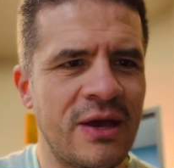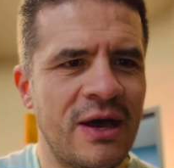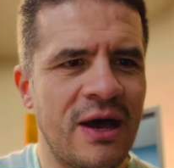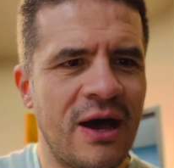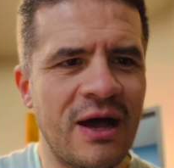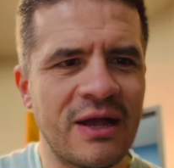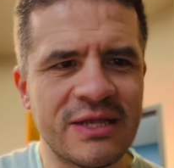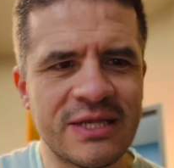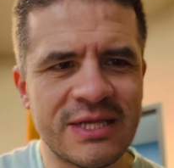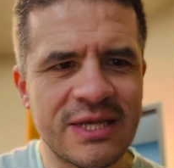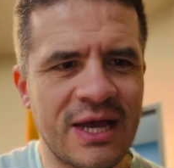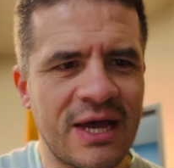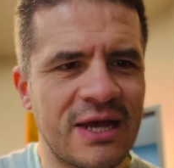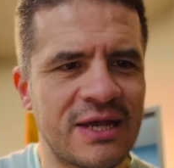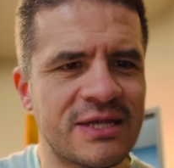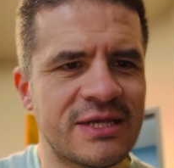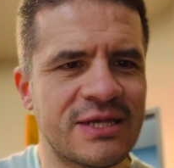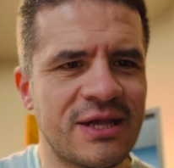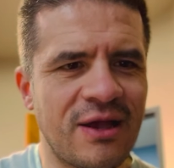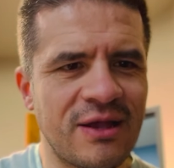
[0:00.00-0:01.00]
Hot
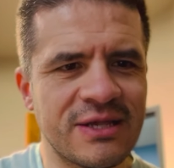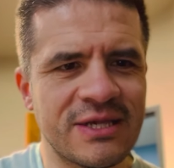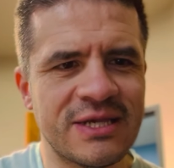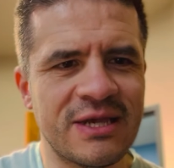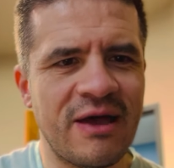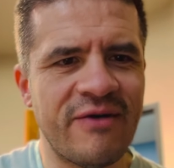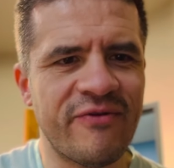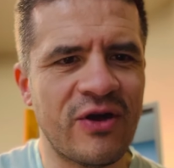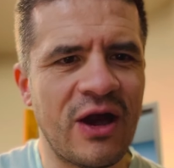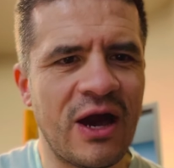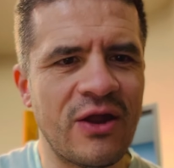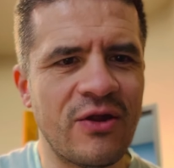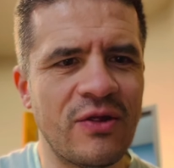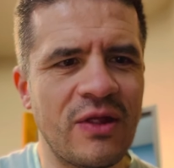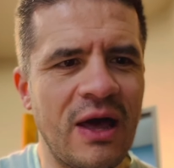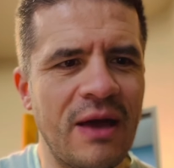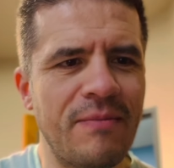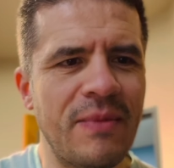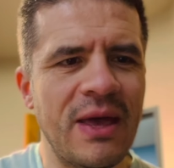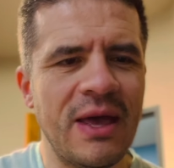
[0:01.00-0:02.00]
sauce, salsa, avocado,
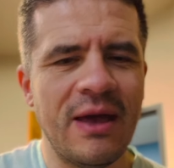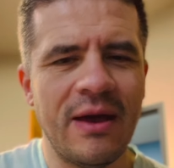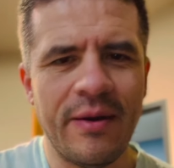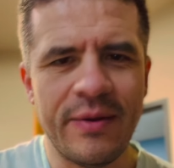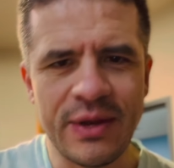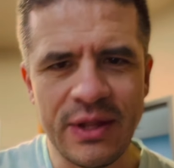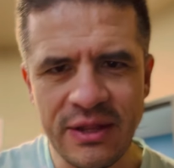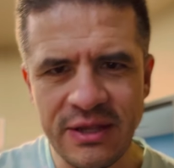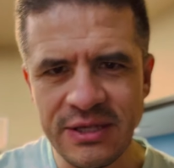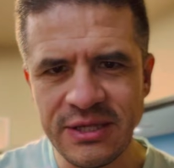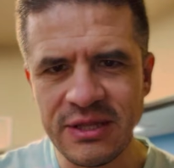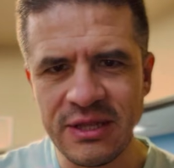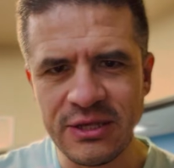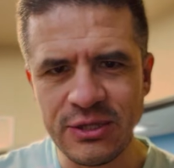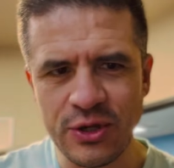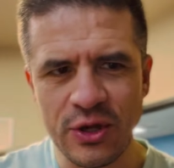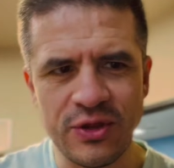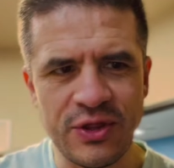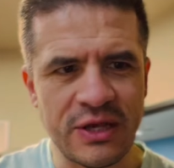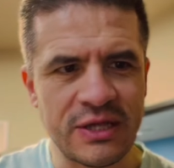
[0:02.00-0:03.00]
lime. I mean, these
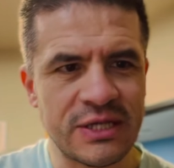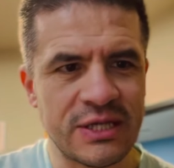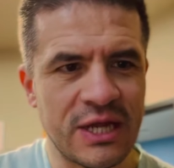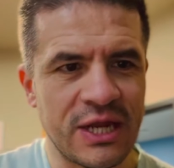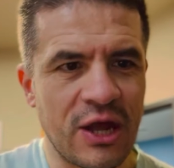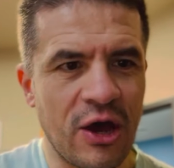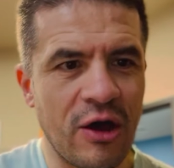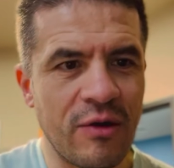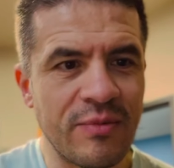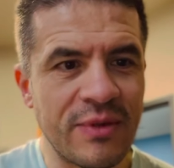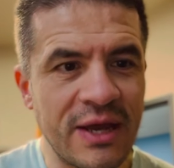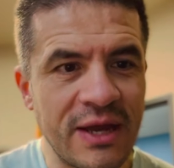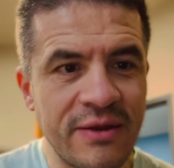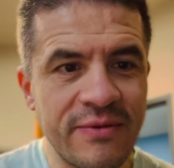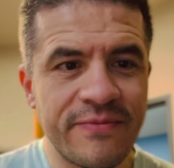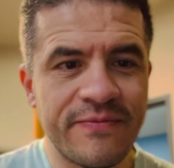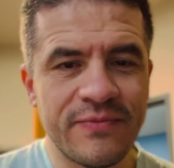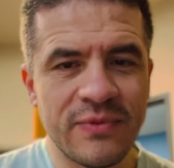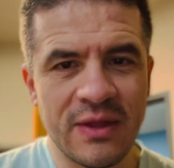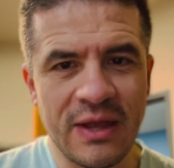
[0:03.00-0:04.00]
are good things. An omelet.